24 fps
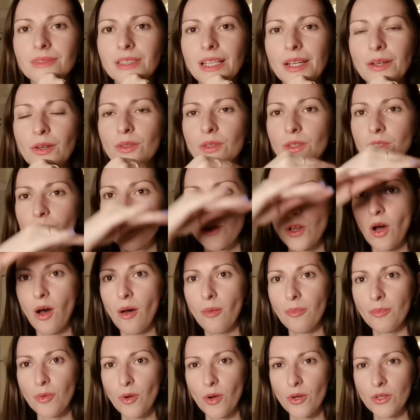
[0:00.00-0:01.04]
like on the
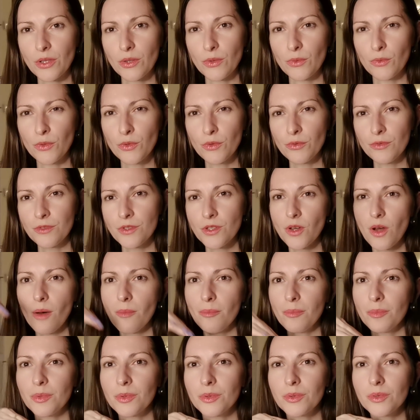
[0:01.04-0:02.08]
top, on a
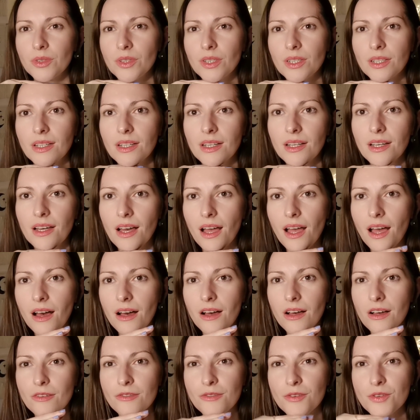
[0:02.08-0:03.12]
rooftop.
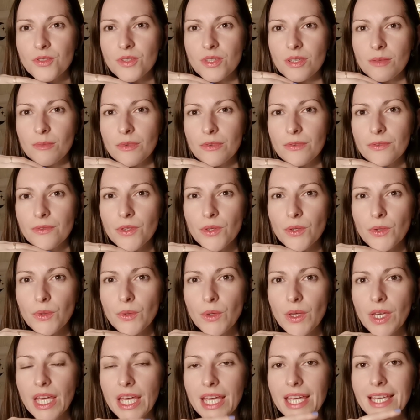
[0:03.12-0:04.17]
For some of
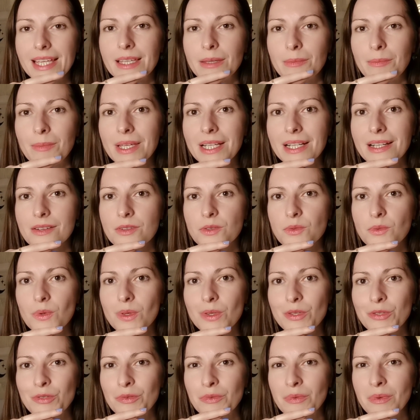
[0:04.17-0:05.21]
you, it can be next to
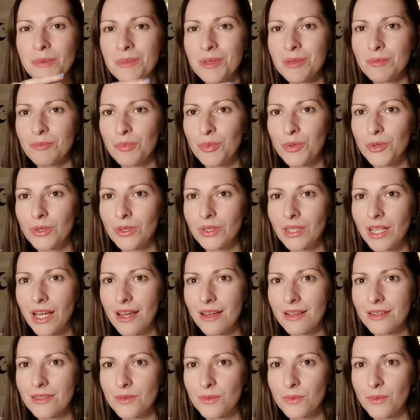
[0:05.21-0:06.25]
a swimming pool
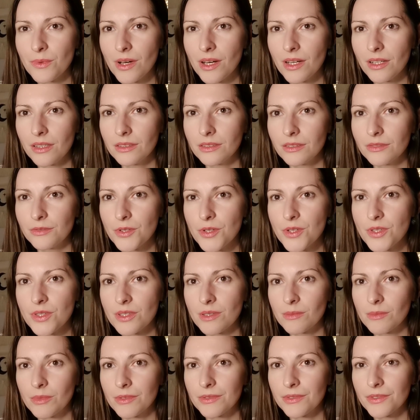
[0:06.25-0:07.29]
as well. For
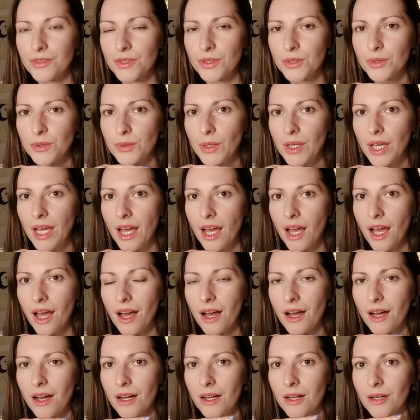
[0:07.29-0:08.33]
some of you,
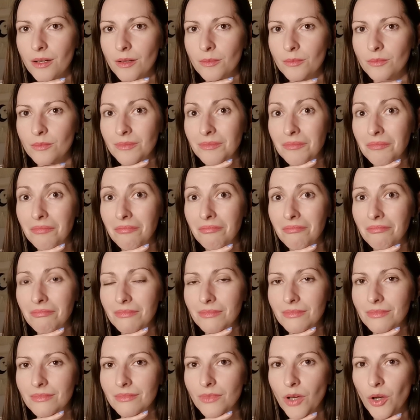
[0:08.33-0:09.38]
on
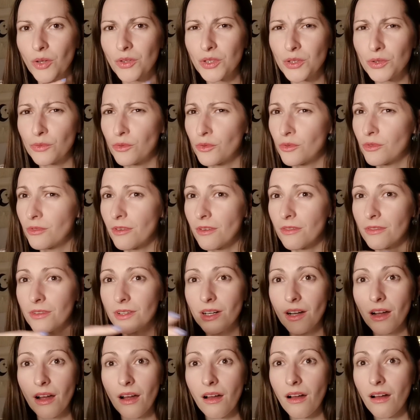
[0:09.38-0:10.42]
the roof of
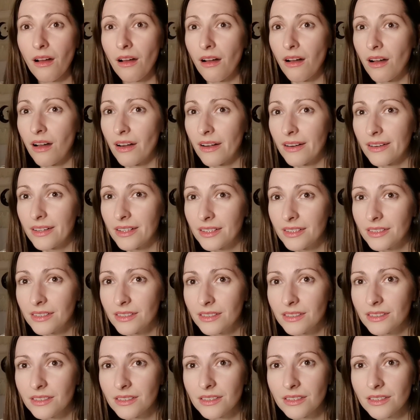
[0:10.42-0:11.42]
a car,